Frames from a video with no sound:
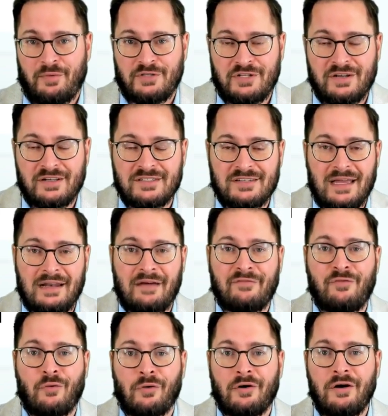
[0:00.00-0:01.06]
which you can sign up
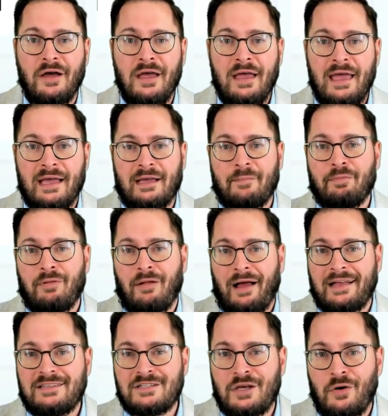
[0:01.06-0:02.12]
for at
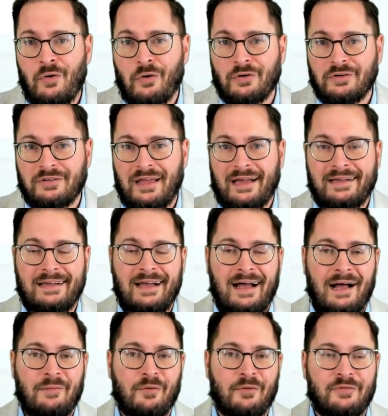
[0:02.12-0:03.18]

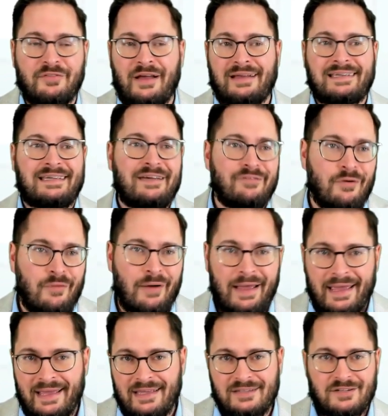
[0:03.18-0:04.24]
compliancecohort.com, where we've got
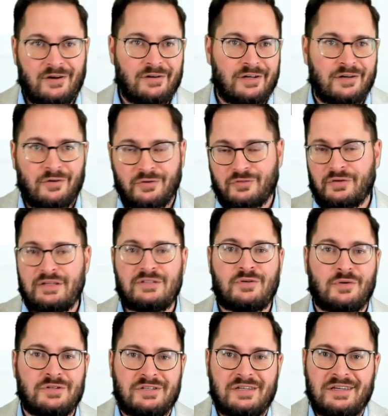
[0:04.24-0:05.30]
giveaways, articles,
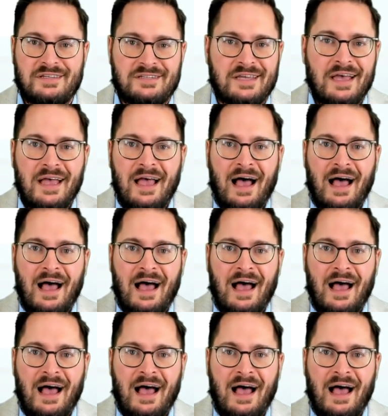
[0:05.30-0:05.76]
resources,